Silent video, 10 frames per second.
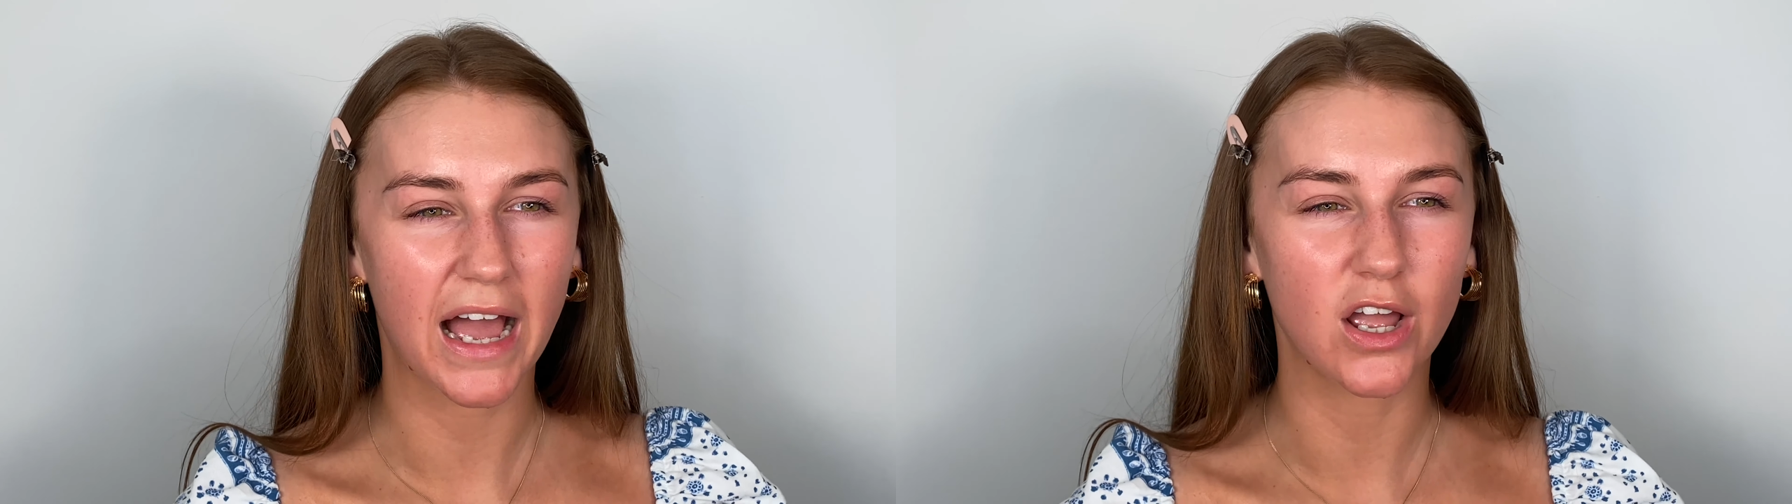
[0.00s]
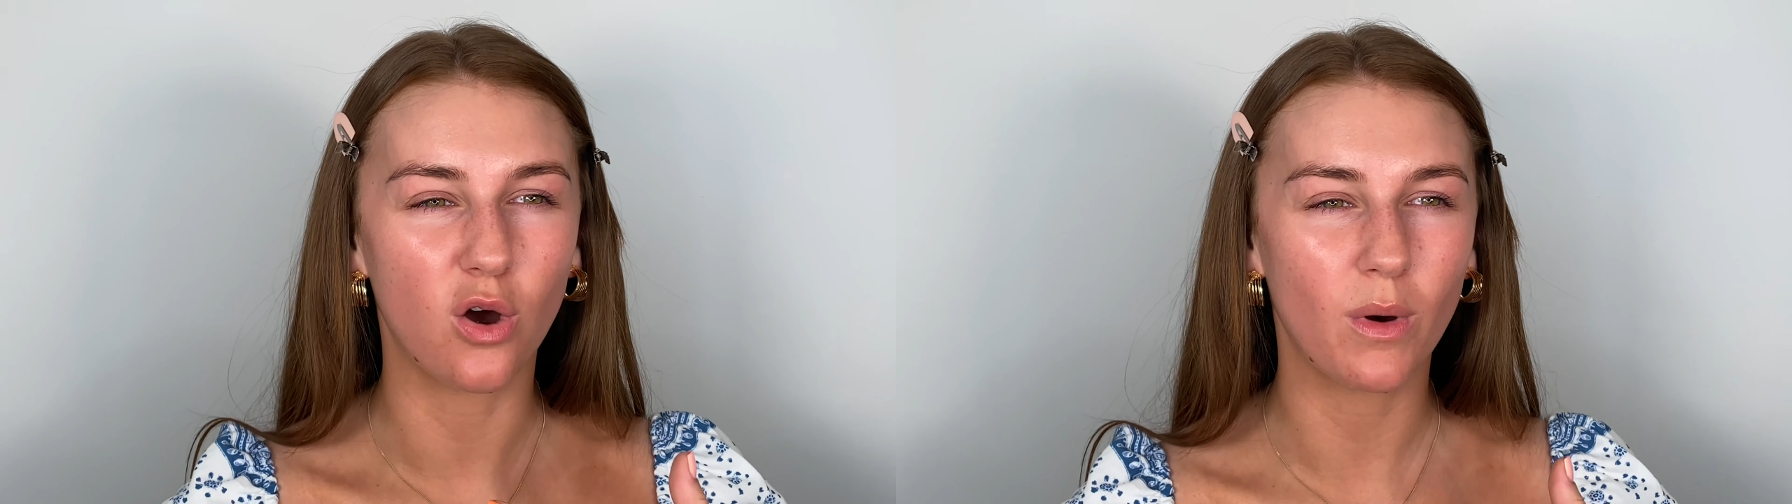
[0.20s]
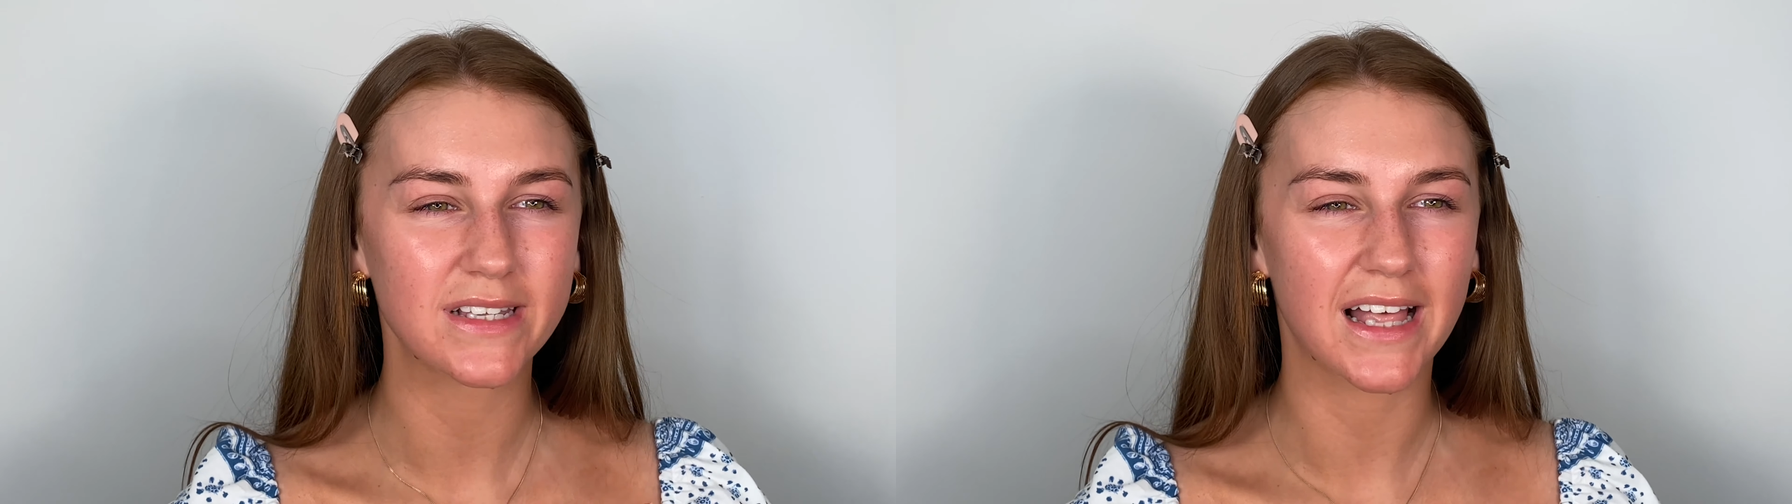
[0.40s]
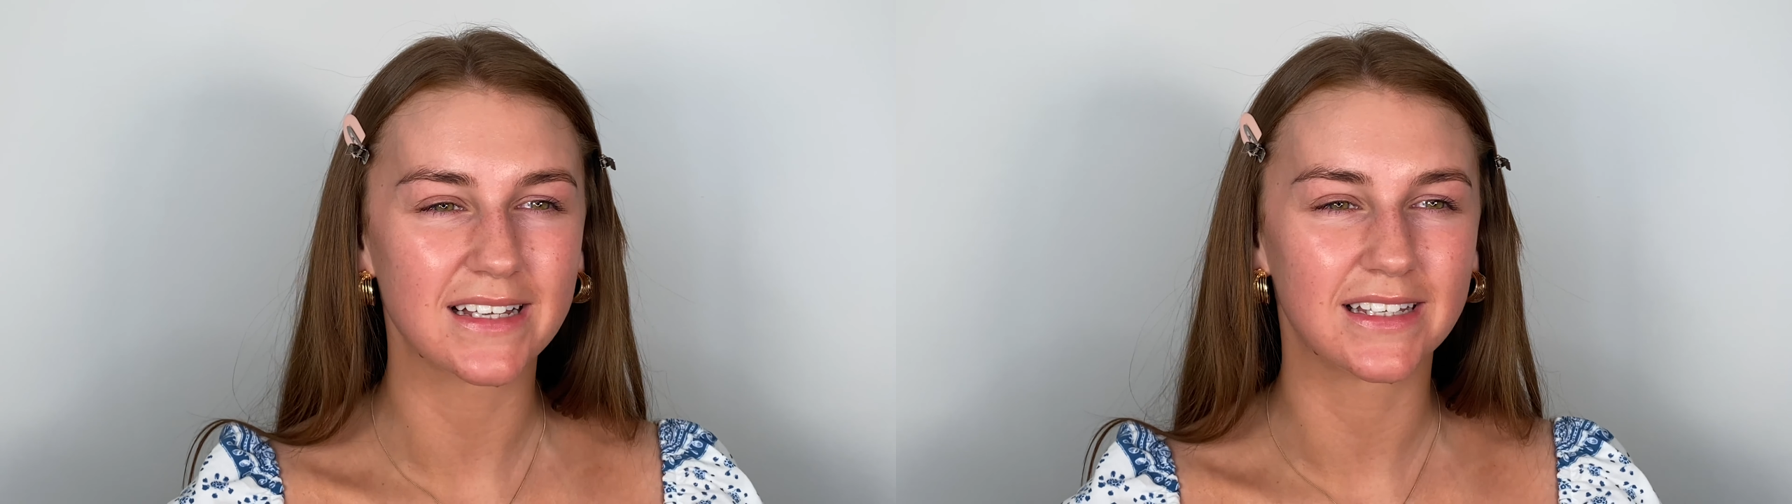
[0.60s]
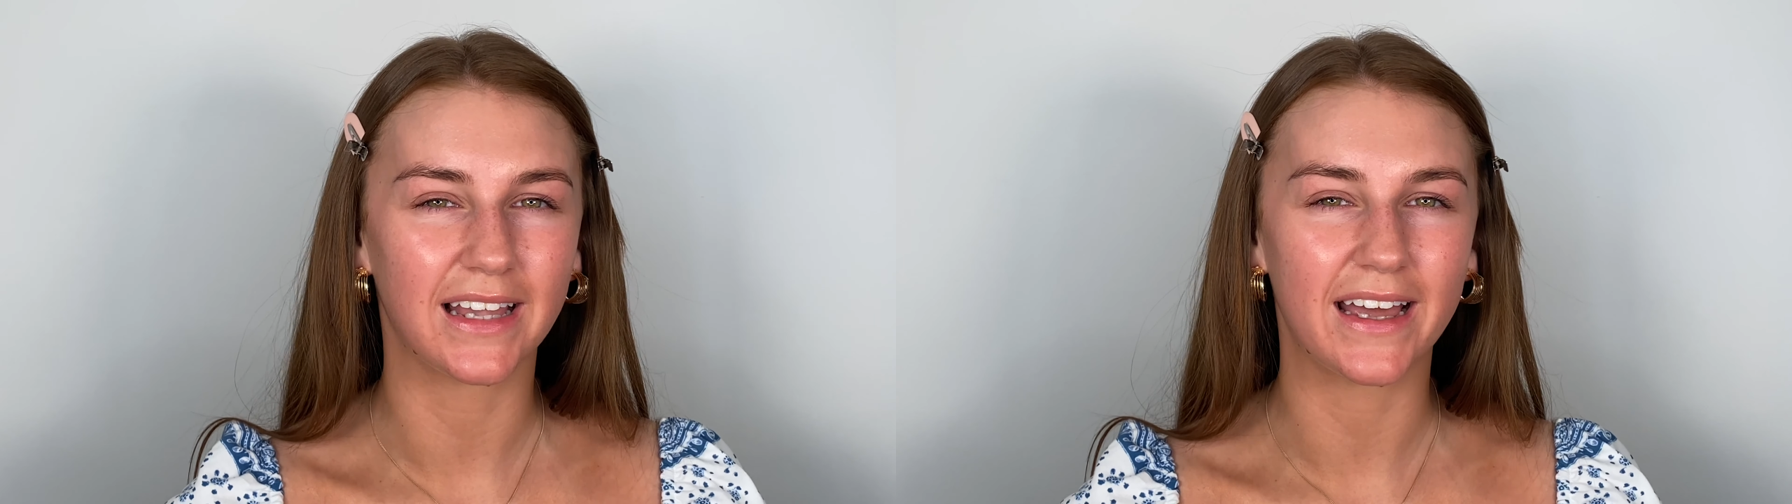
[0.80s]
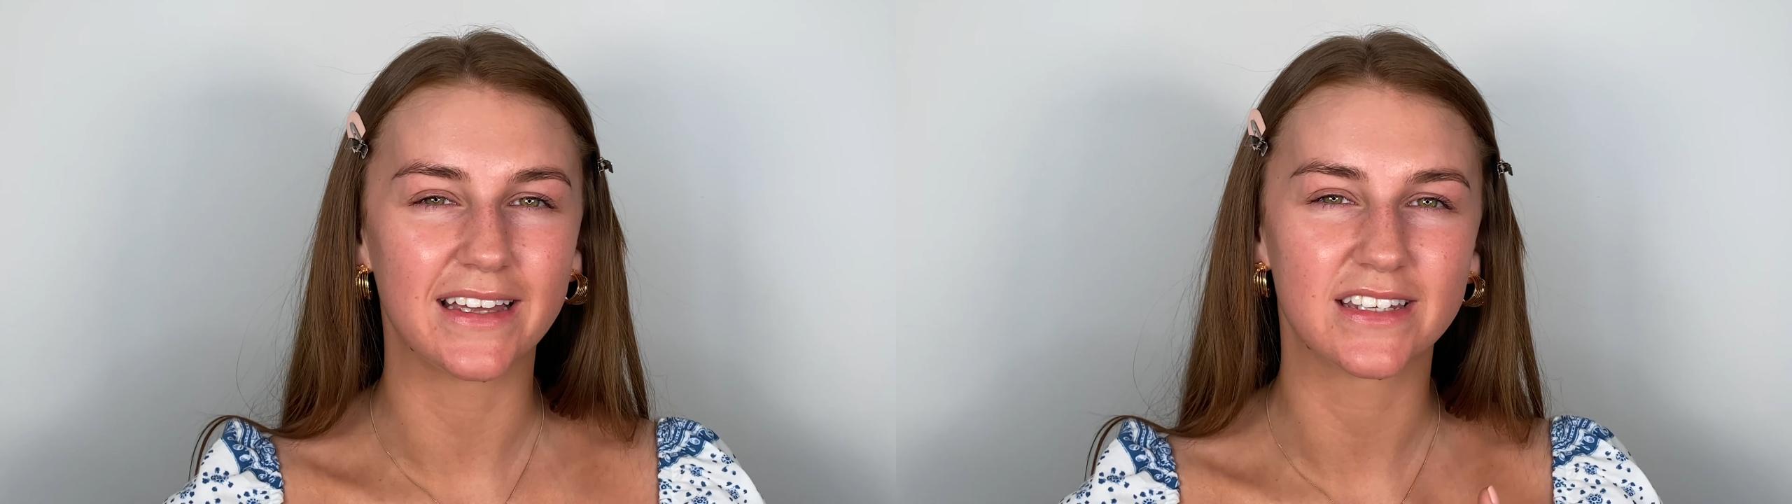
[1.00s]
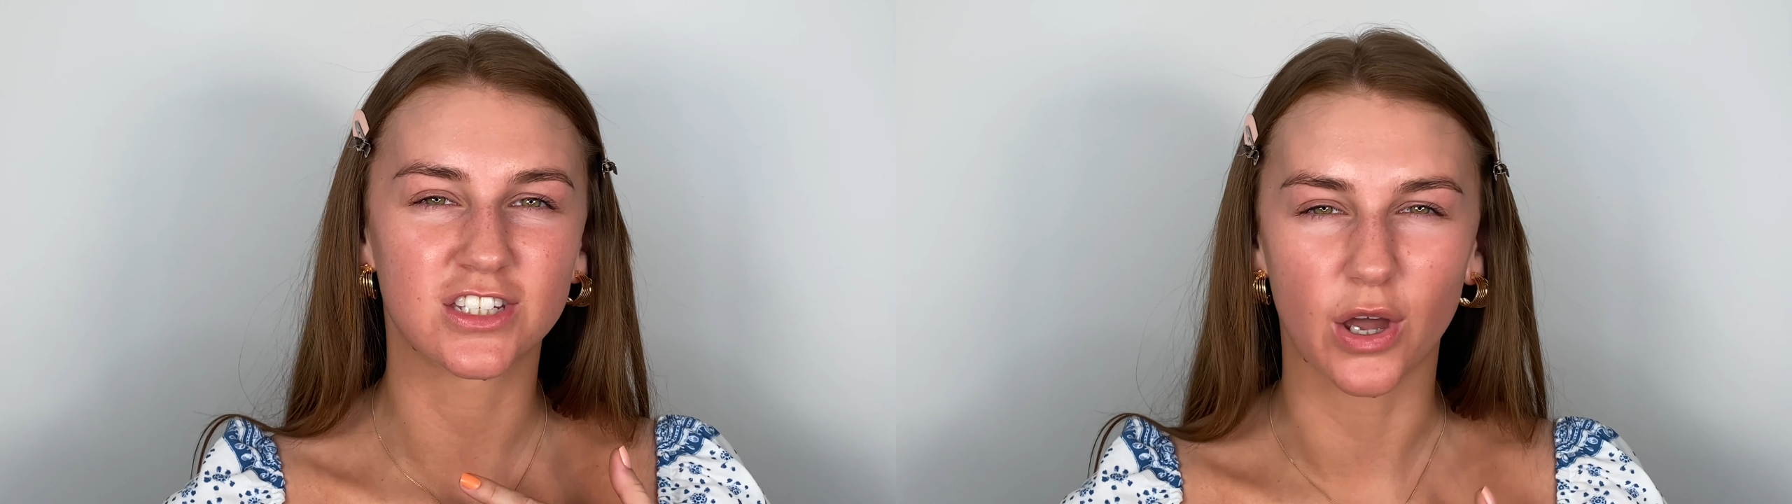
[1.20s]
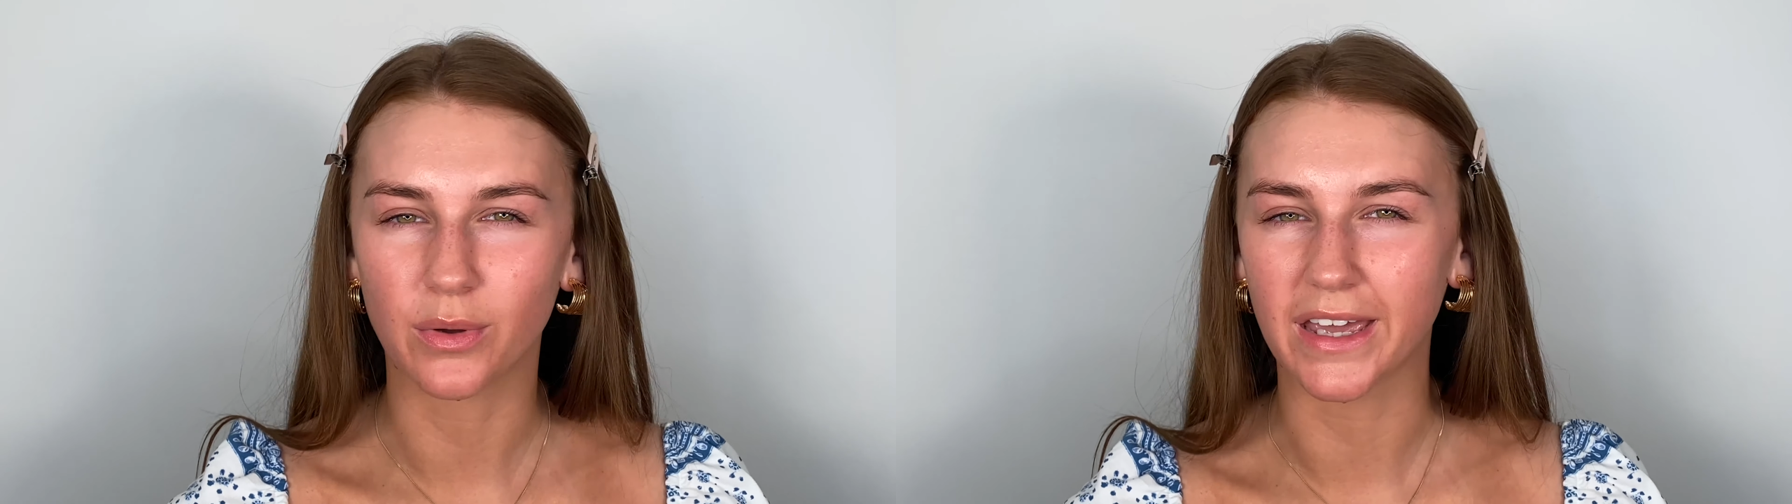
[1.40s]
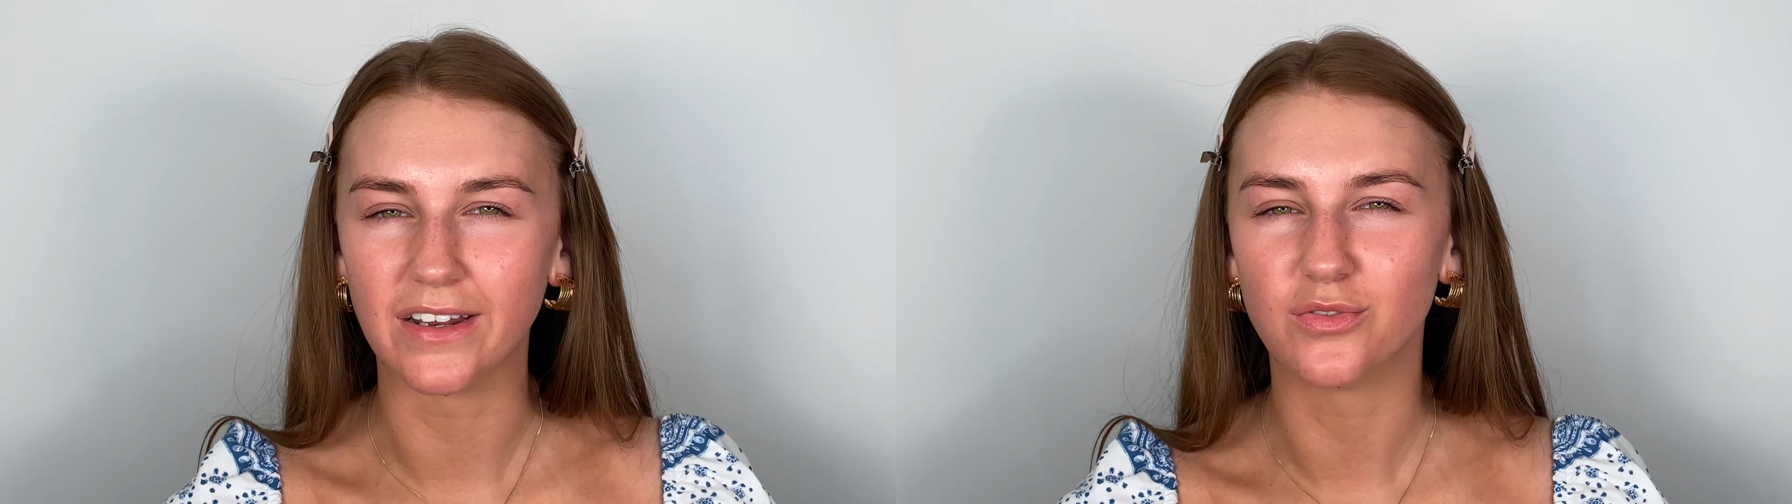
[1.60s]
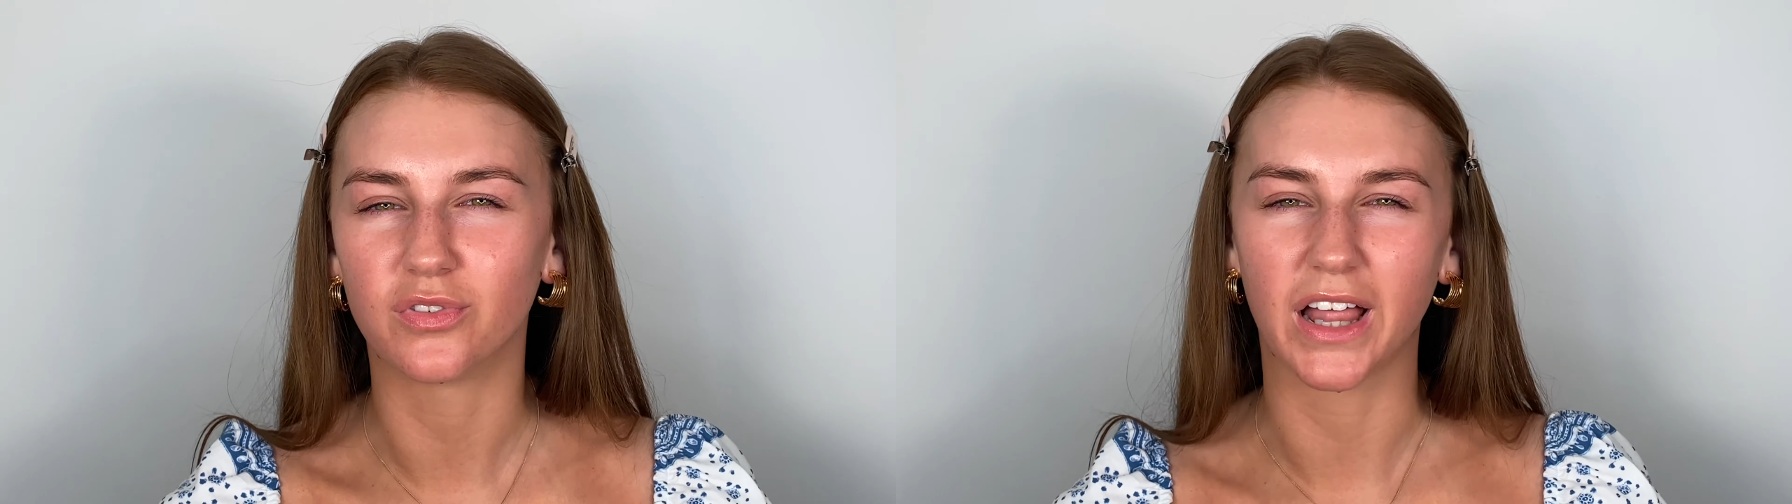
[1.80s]
I always like to let it soak
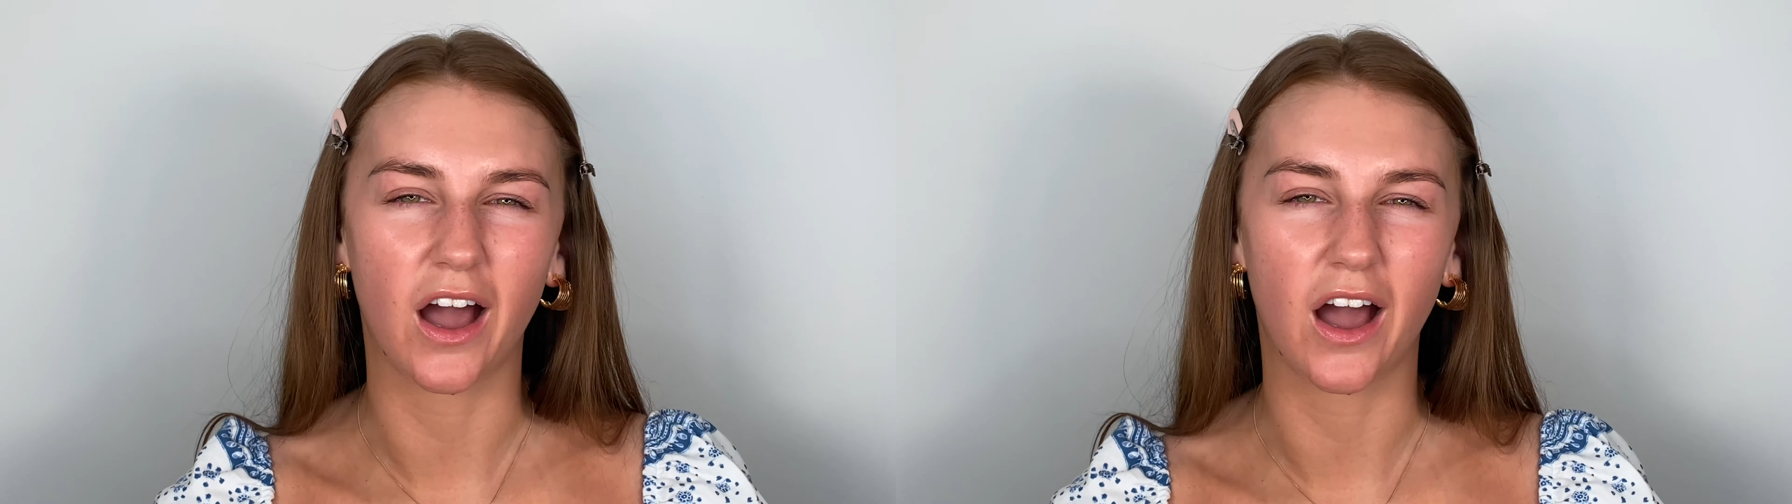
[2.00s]
in for like